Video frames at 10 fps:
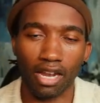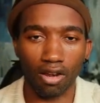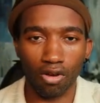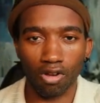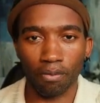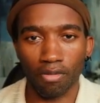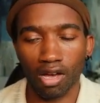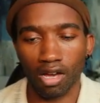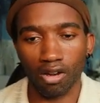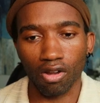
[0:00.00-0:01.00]
and low
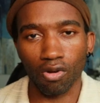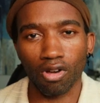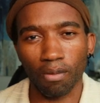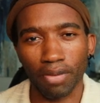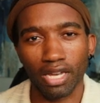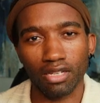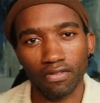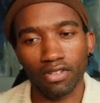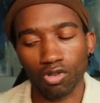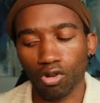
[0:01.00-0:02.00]

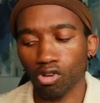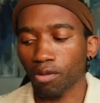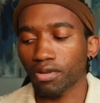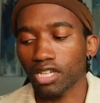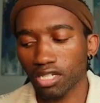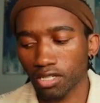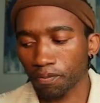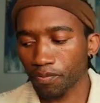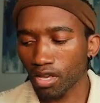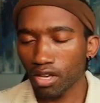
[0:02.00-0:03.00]
competitiveness or low competition.